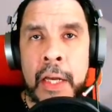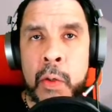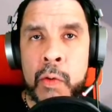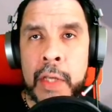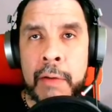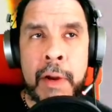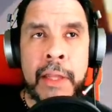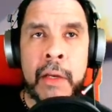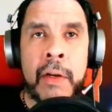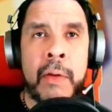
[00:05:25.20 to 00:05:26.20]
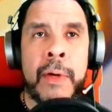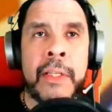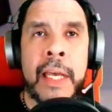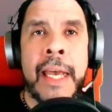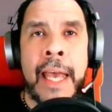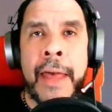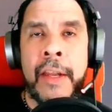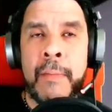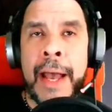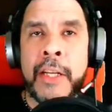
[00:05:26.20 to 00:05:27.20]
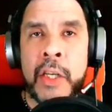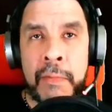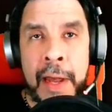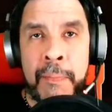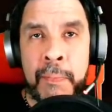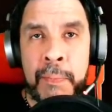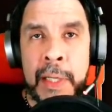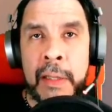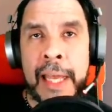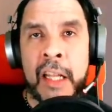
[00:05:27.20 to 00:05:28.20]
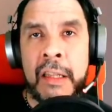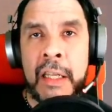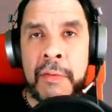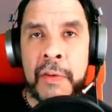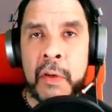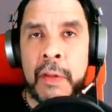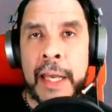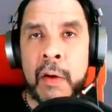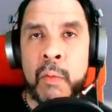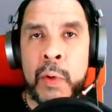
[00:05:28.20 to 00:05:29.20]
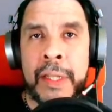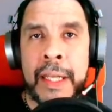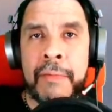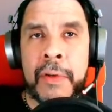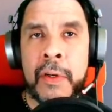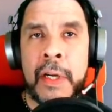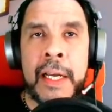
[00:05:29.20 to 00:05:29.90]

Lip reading: doors like right there anyways. And then imagine if I built like a lifter, like a wood lifter,